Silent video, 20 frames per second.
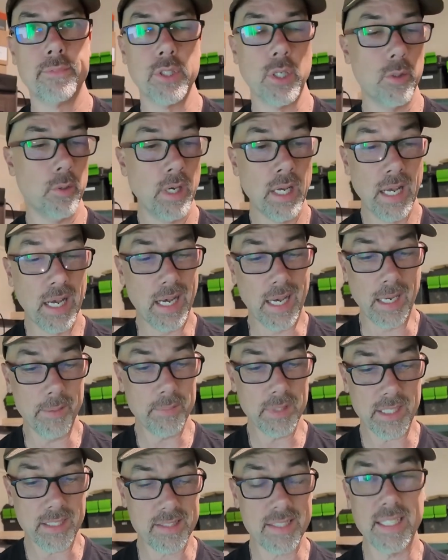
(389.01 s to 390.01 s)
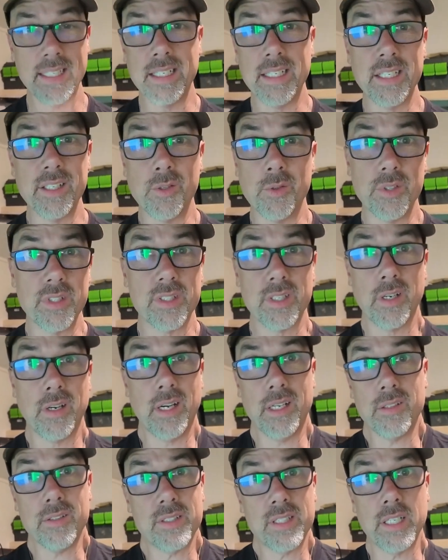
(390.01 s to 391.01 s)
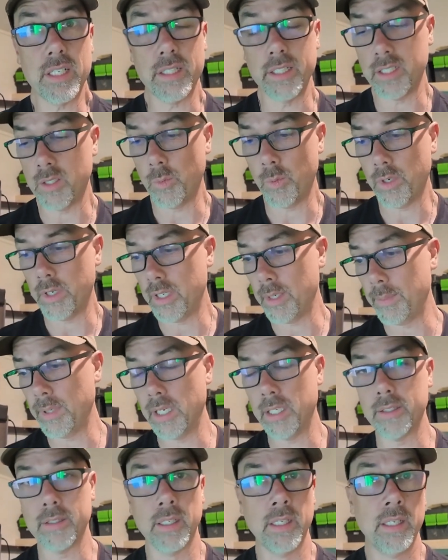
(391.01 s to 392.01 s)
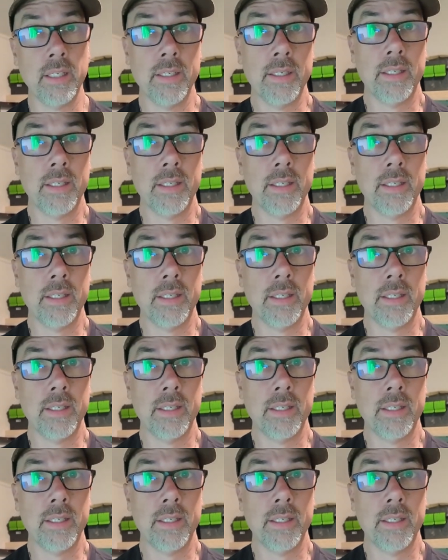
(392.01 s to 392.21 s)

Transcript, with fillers: So I'm not seeing any noise there. I don't see anything to worry about.